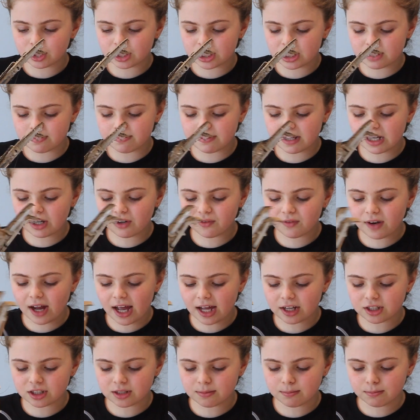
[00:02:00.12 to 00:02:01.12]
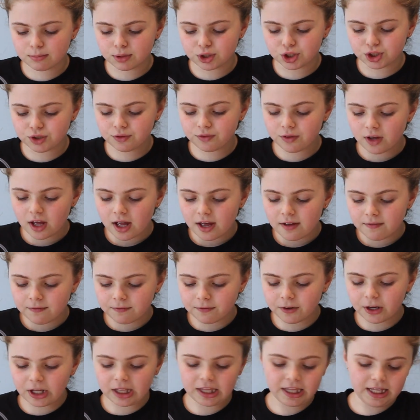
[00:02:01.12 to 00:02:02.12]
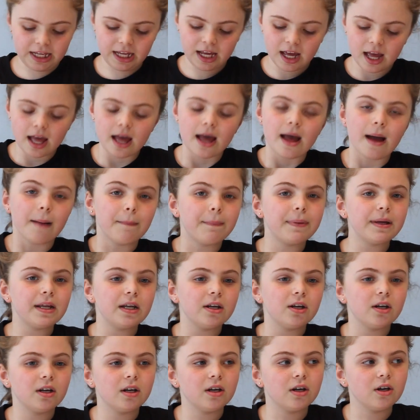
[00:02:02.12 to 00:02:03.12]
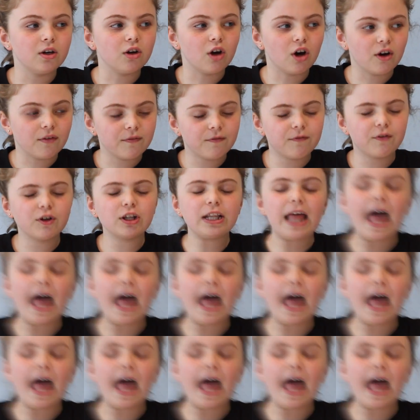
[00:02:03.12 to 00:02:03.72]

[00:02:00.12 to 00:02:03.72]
to spin around and move freely, but not fall